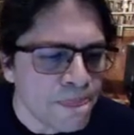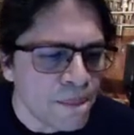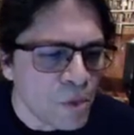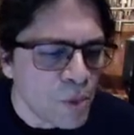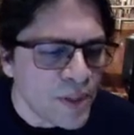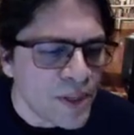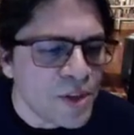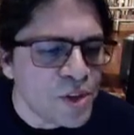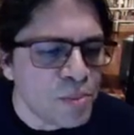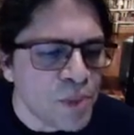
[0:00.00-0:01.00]
When the
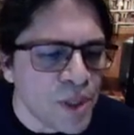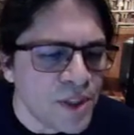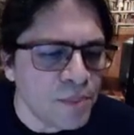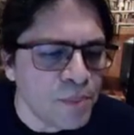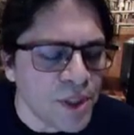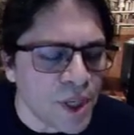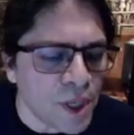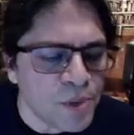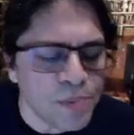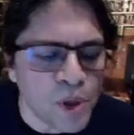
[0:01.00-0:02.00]
intermediate
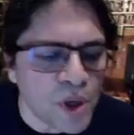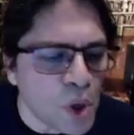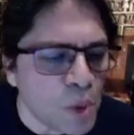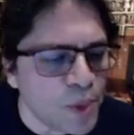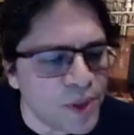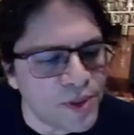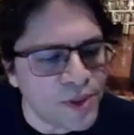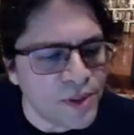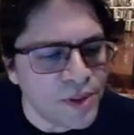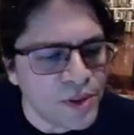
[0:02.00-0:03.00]
becomes more open
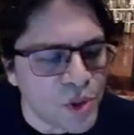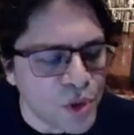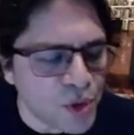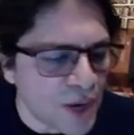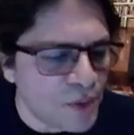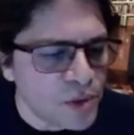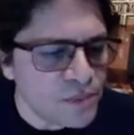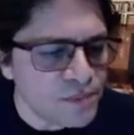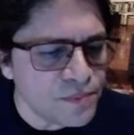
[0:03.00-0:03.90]
to travel,